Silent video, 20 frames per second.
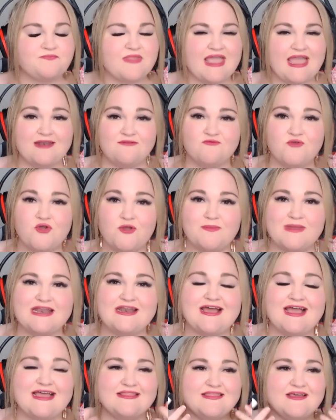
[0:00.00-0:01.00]
And Roman,
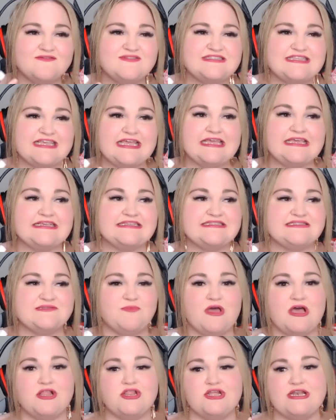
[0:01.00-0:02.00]
I love seeing his
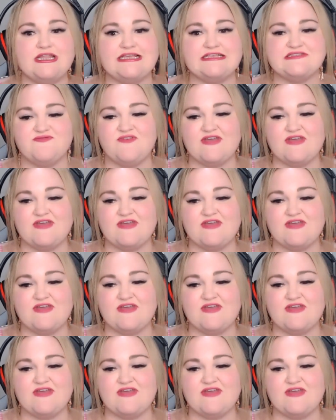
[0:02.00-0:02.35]
smile on his